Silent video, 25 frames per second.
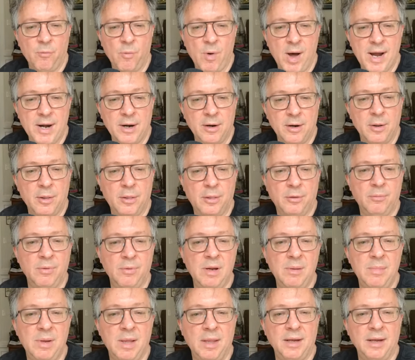wired
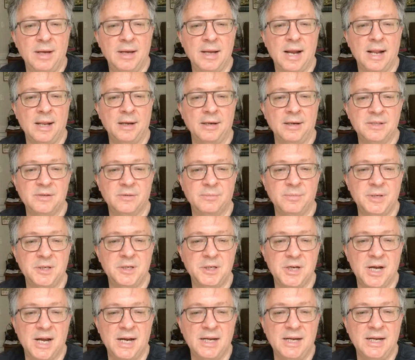$3 million from a
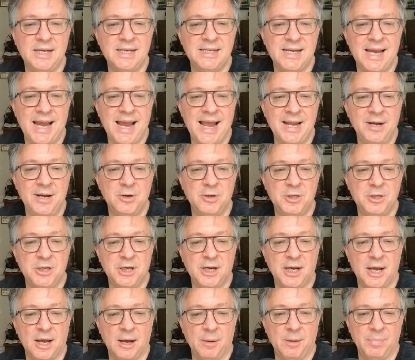Chinese
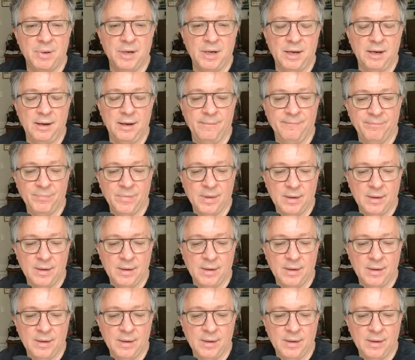energy company.